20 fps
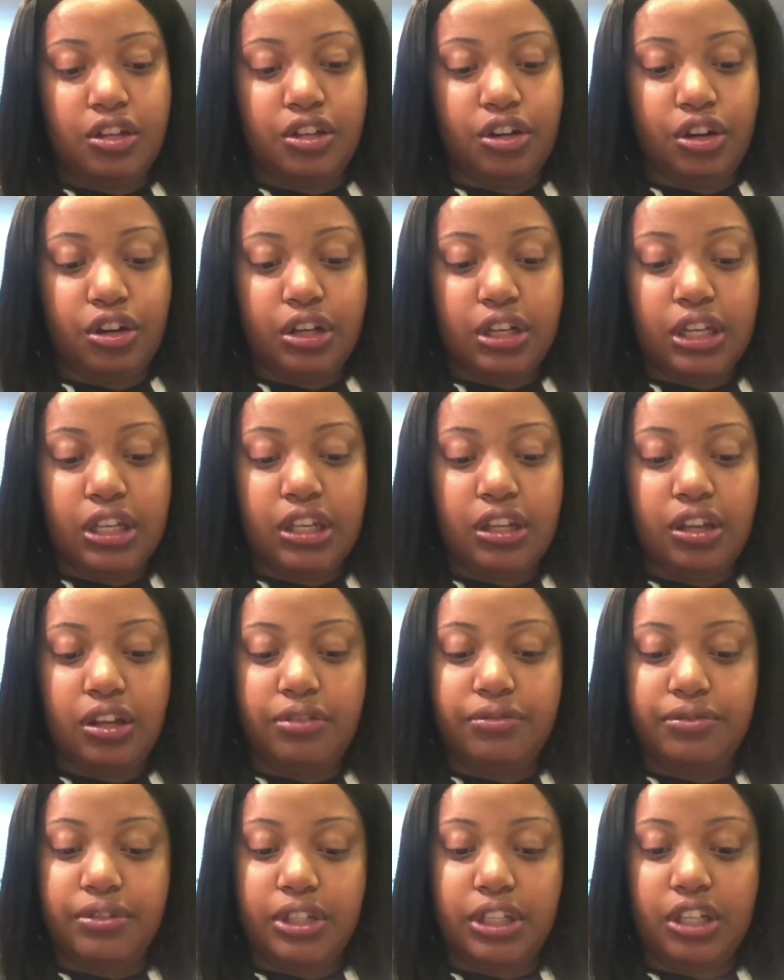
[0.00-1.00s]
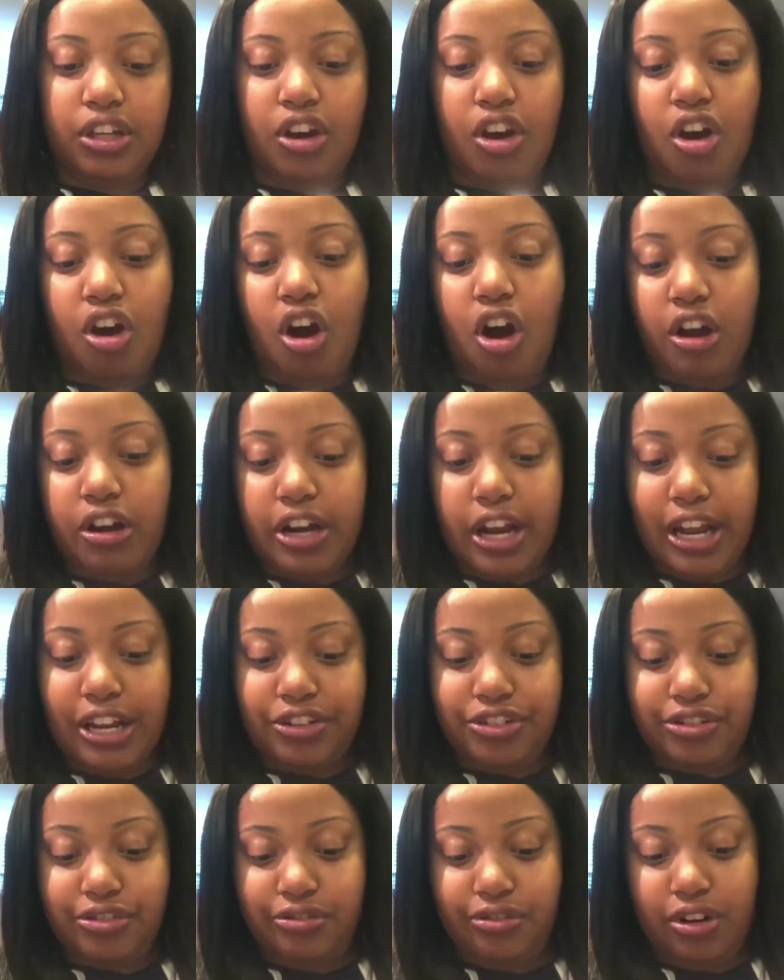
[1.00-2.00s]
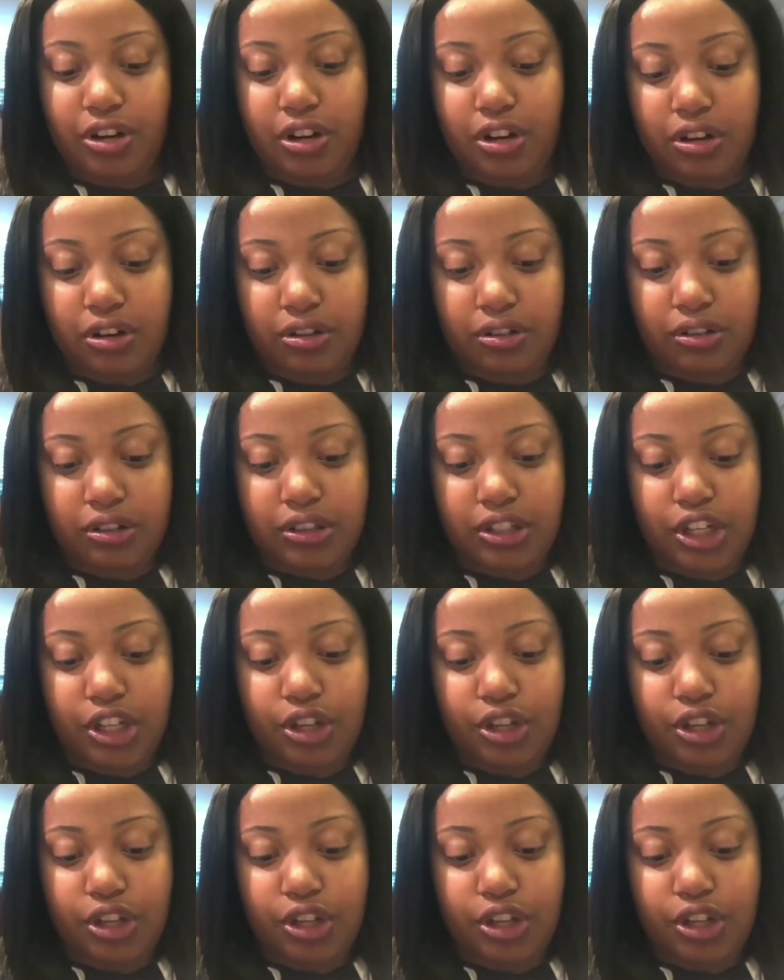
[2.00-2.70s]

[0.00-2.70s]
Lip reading: Dark and Lovely, all natural.